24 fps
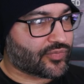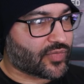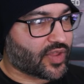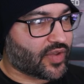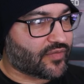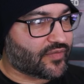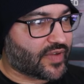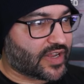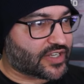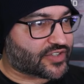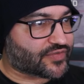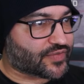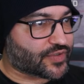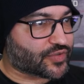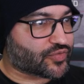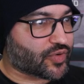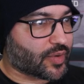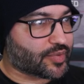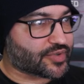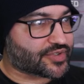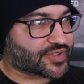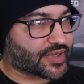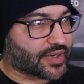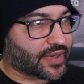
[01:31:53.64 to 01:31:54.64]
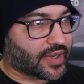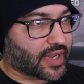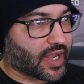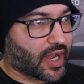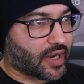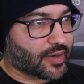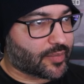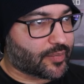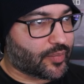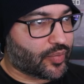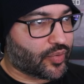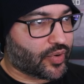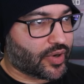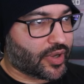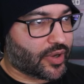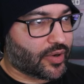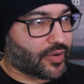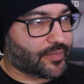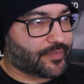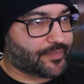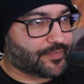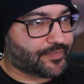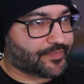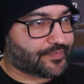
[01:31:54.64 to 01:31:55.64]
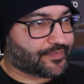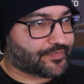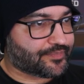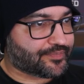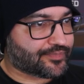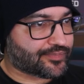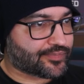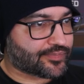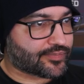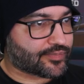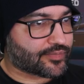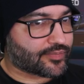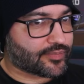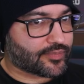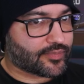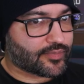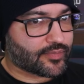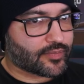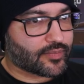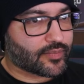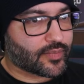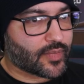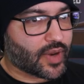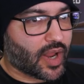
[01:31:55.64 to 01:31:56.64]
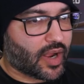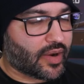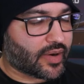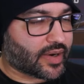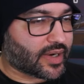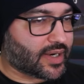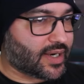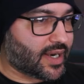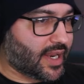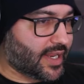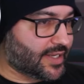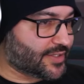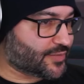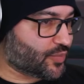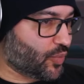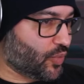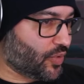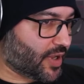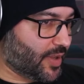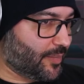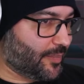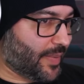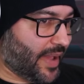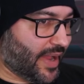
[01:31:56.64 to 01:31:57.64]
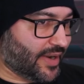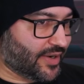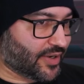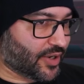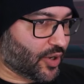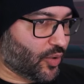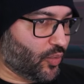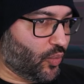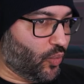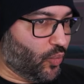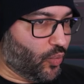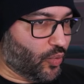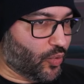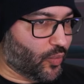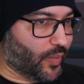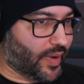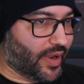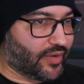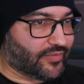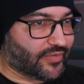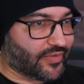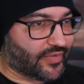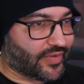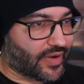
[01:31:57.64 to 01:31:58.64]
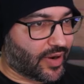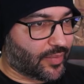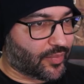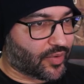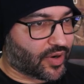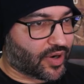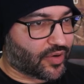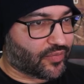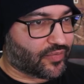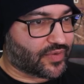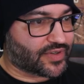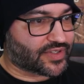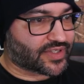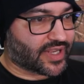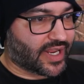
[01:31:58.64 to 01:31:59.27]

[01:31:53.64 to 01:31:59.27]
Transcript: That's the troublesome gun boyo. Oh. I'm going to let his walking pattern go all the way over there. I'm not going to risk it